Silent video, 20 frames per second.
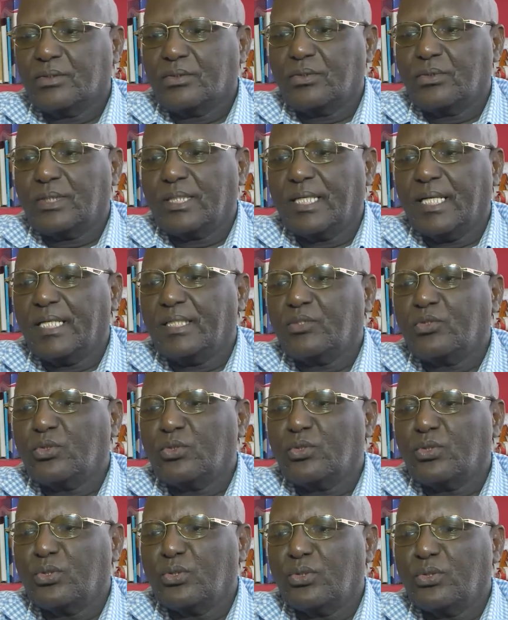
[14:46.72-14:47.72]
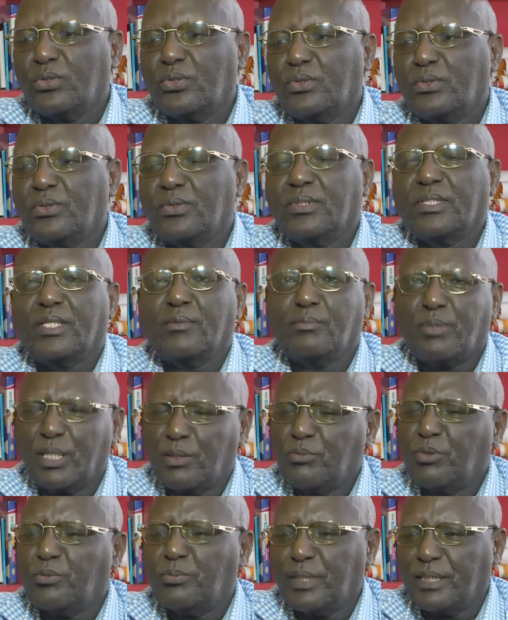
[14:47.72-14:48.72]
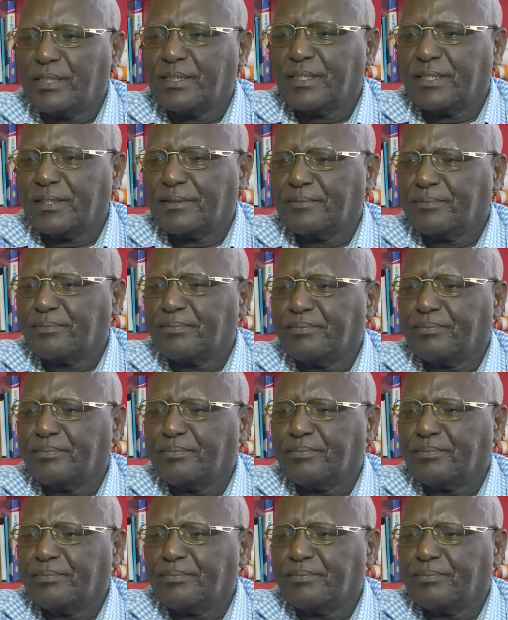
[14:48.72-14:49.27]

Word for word: to get to know the Bible better,